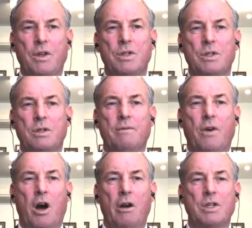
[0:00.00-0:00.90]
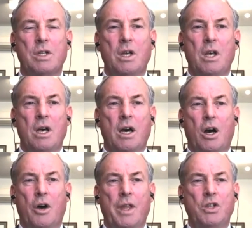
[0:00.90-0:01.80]
of this virus
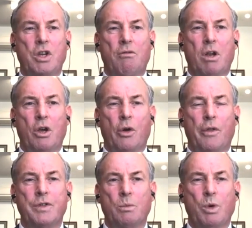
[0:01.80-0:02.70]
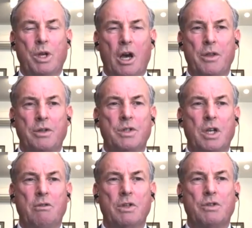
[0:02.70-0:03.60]
on their general health. So we know that
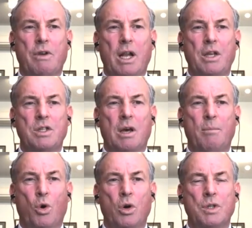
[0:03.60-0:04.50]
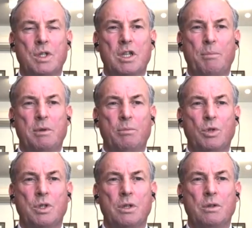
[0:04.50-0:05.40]
senior Australians are more
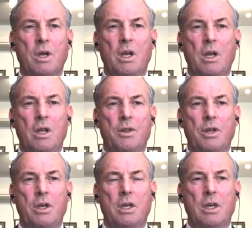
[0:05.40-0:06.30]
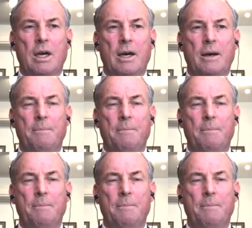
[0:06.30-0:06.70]
susceptible to the